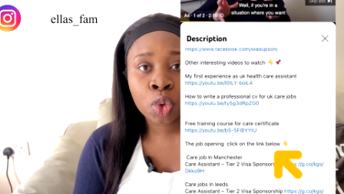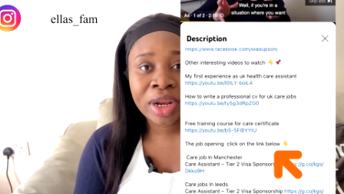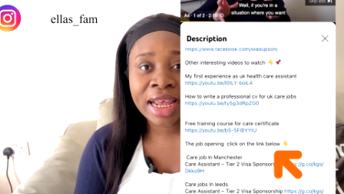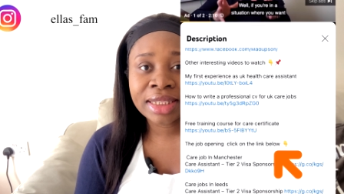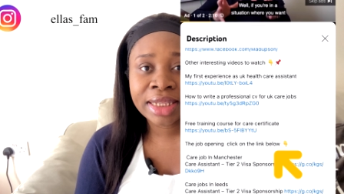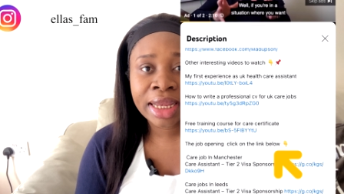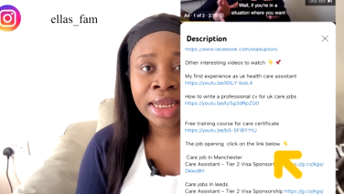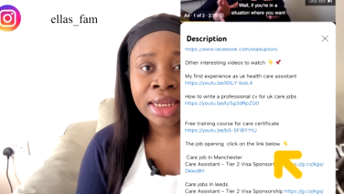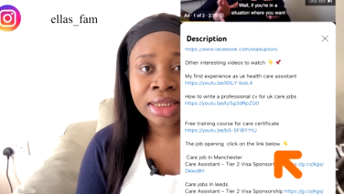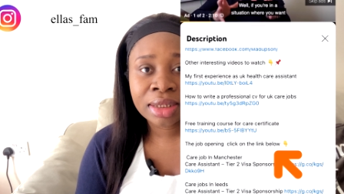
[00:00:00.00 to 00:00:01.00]
when I
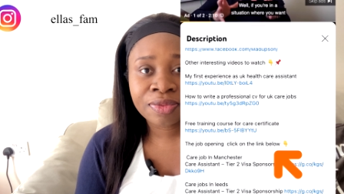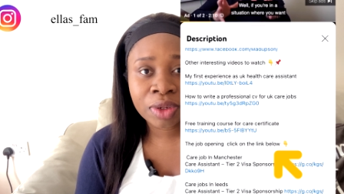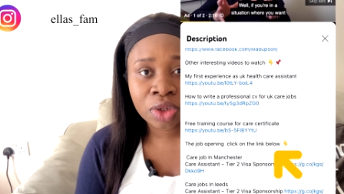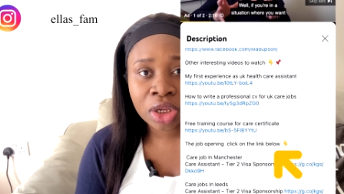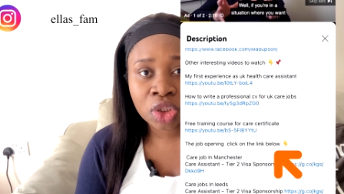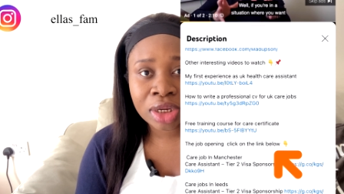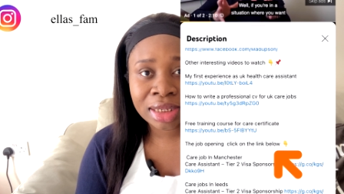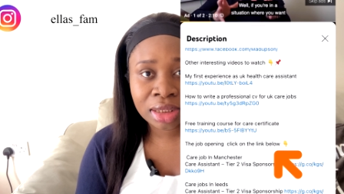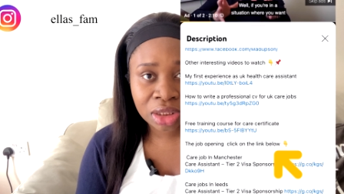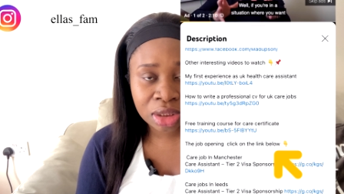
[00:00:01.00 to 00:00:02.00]
say the video is on
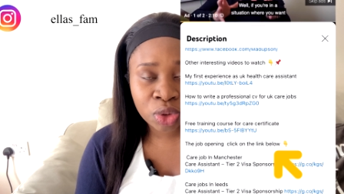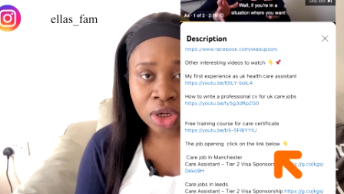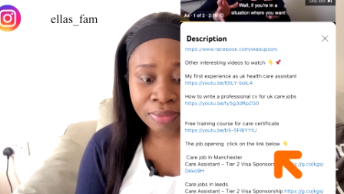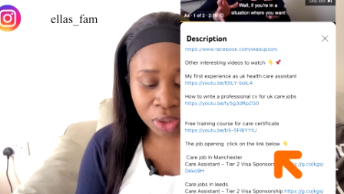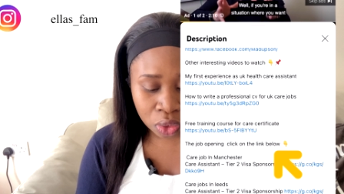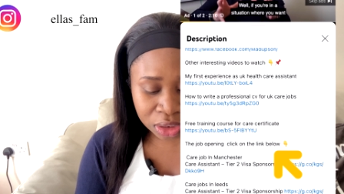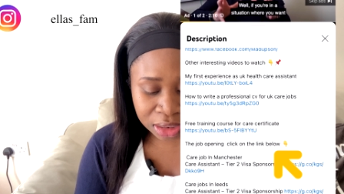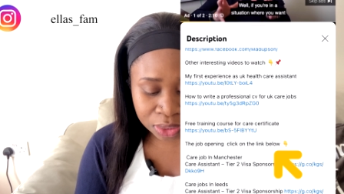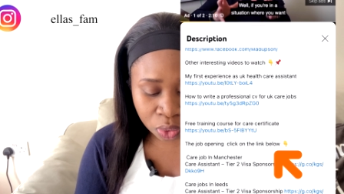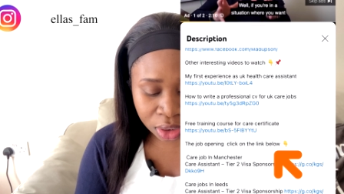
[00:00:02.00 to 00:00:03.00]
the description below,
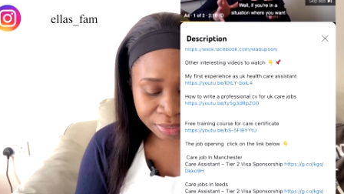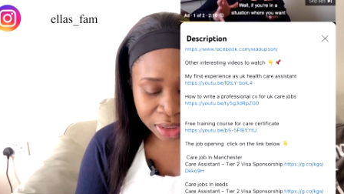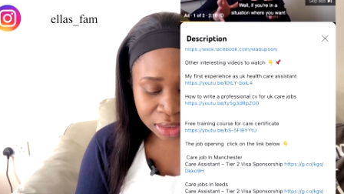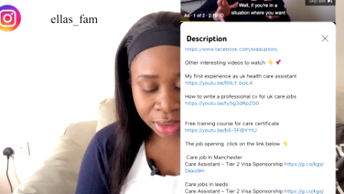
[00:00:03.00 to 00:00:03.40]
this is what it means.